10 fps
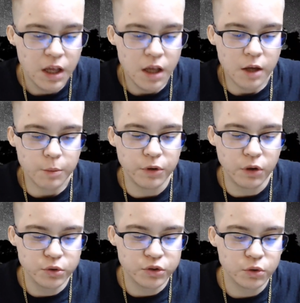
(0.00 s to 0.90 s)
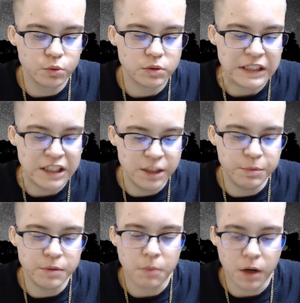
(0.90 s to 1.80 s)
But also keep in
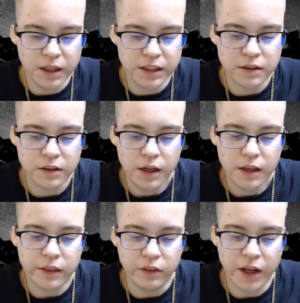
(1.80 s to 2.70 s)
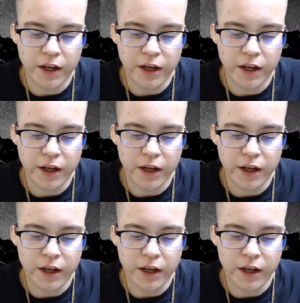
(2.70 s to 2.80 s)
mind that